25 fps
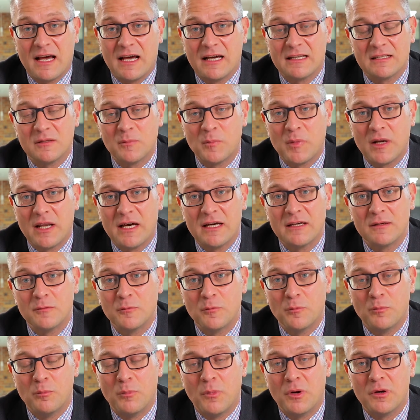and apply
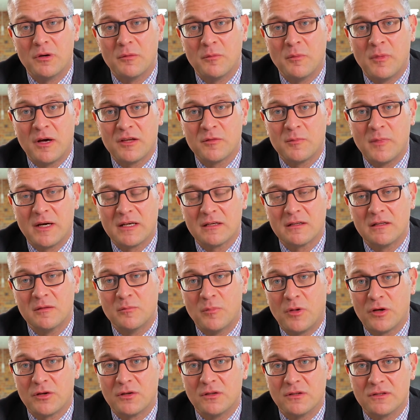mathematical
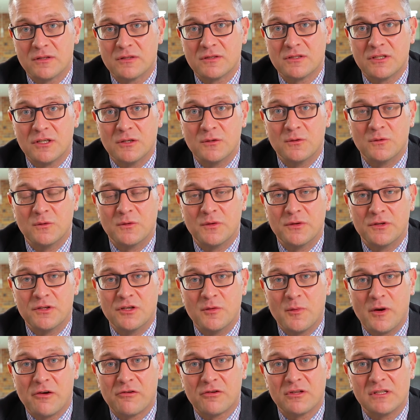models to the
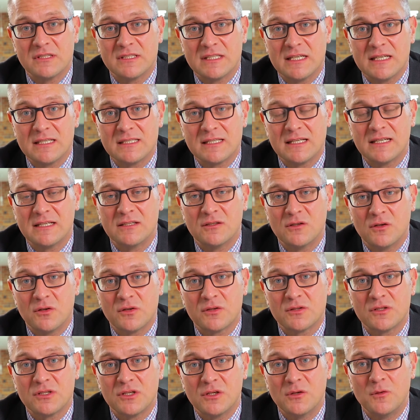numerical data in
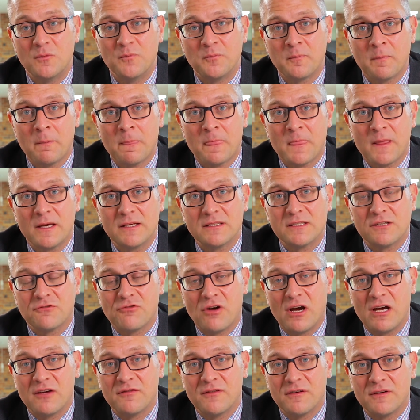order to
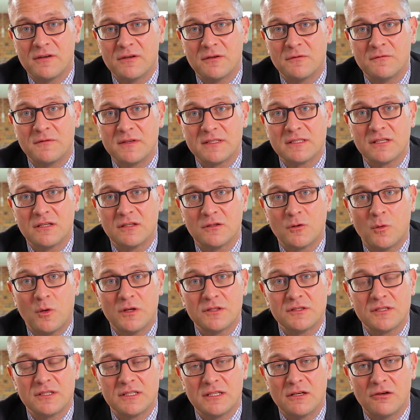derive a physical
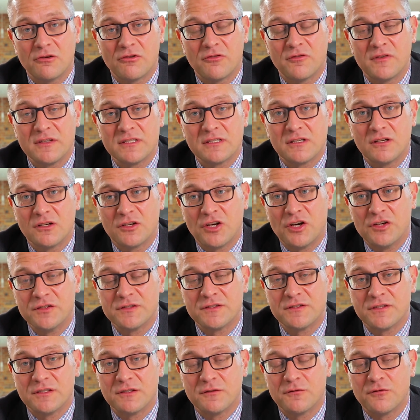quantity or a physical
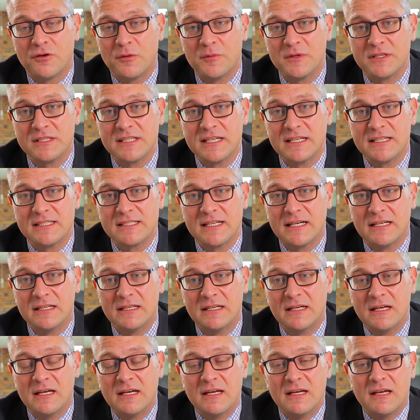constant from the data.
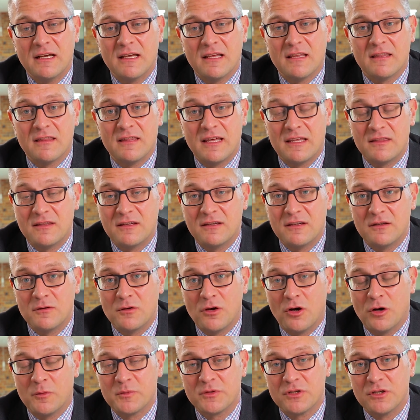Then the
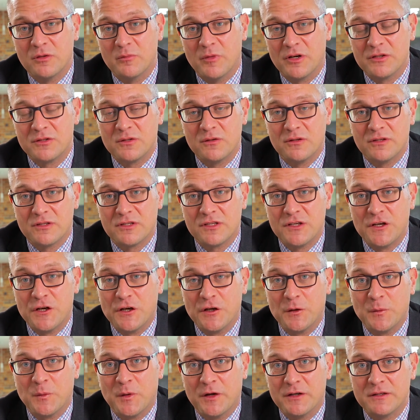optional module, the
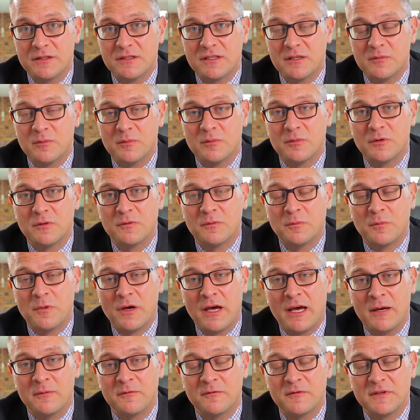turning points in
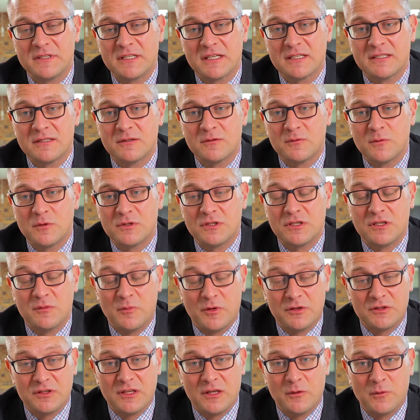physics, which is the
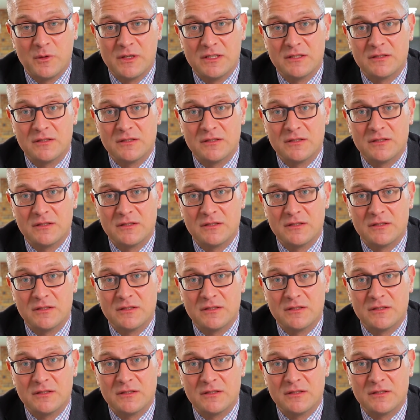module that we